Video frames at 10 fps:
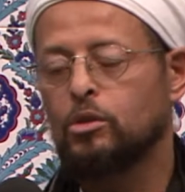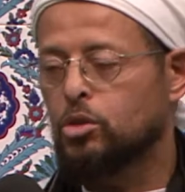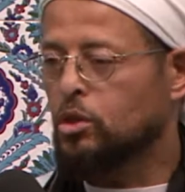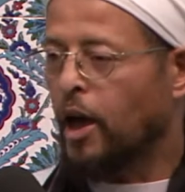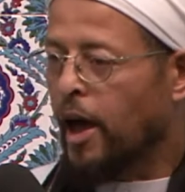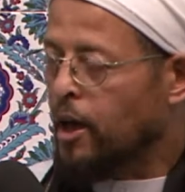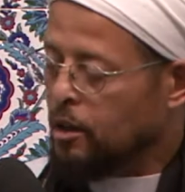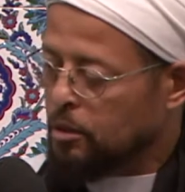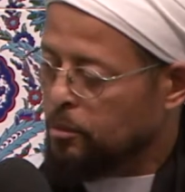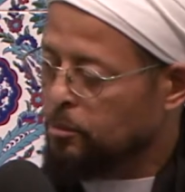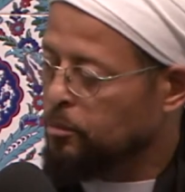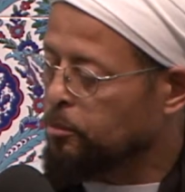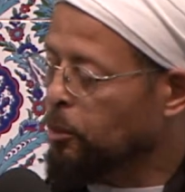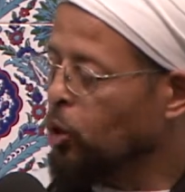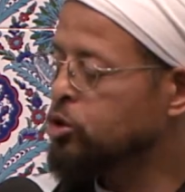Today,
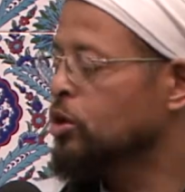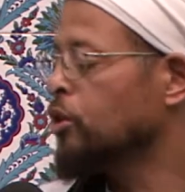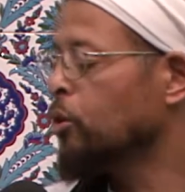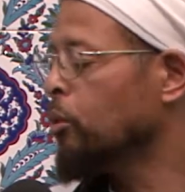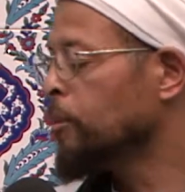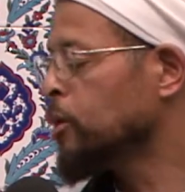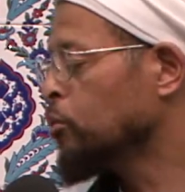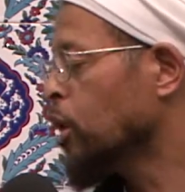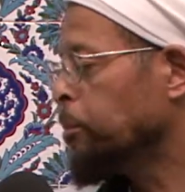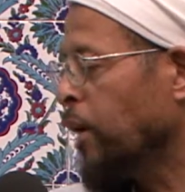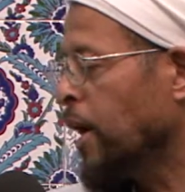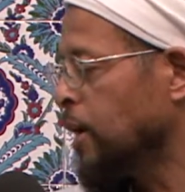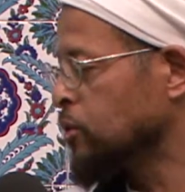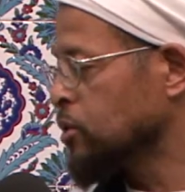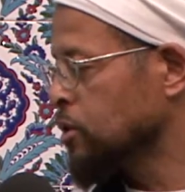most of the women wear
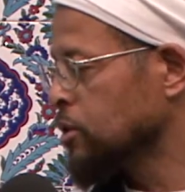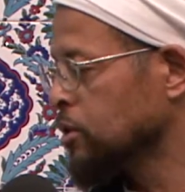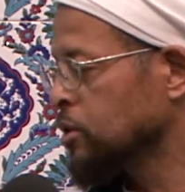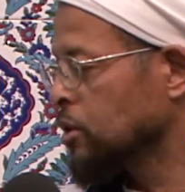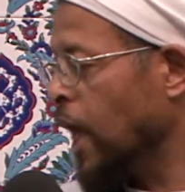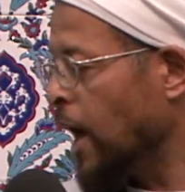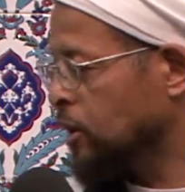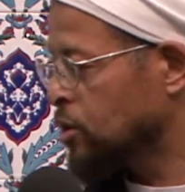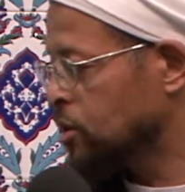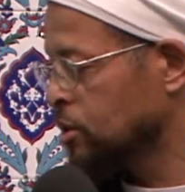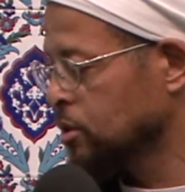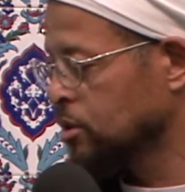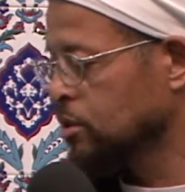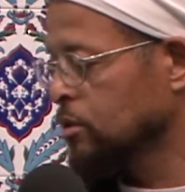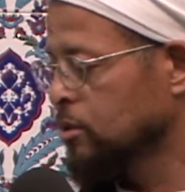pants, slacks,
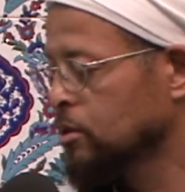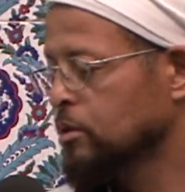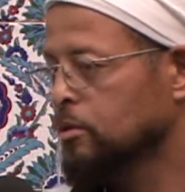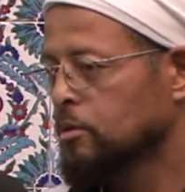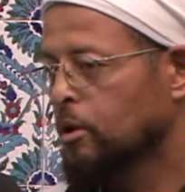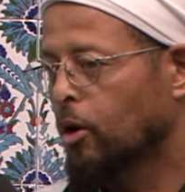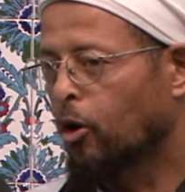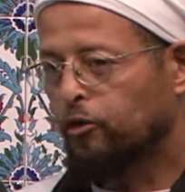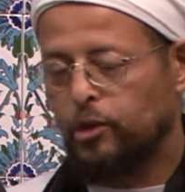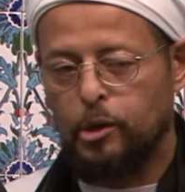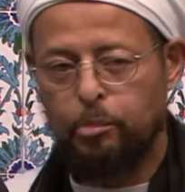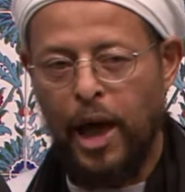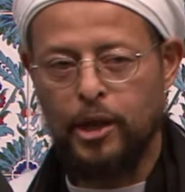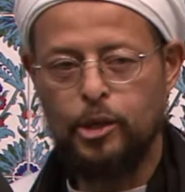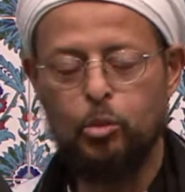hopefully
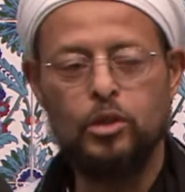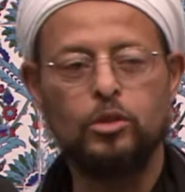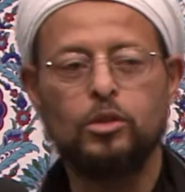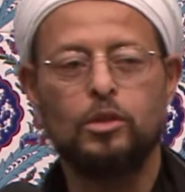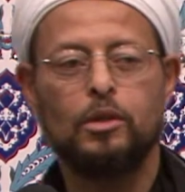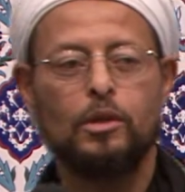baggy ones.